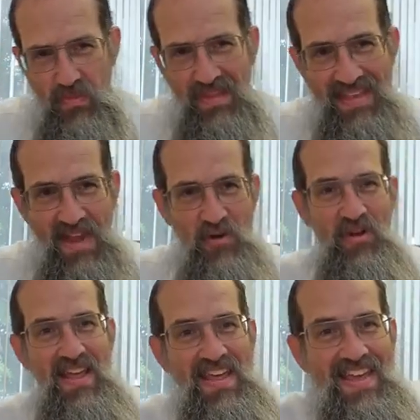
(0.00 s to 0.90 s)
Now,
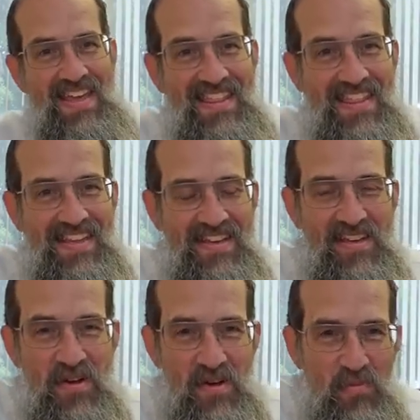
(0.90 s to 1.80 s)
in the
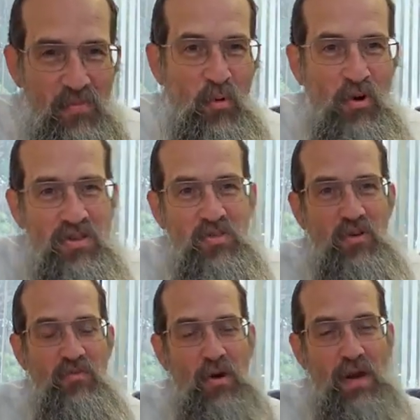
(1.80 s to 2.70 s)
more sort
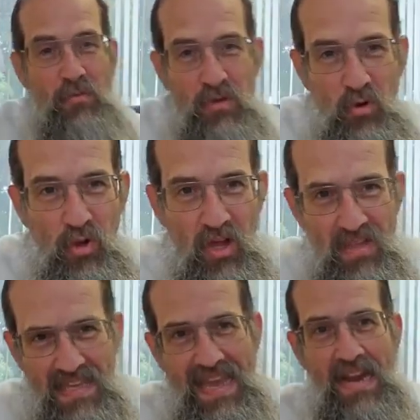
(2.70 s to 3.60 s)
of what I would call
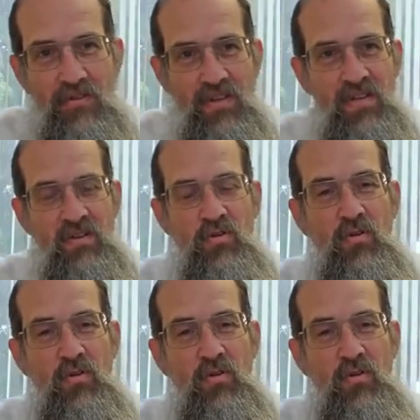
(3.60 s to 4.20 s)
Hungarian,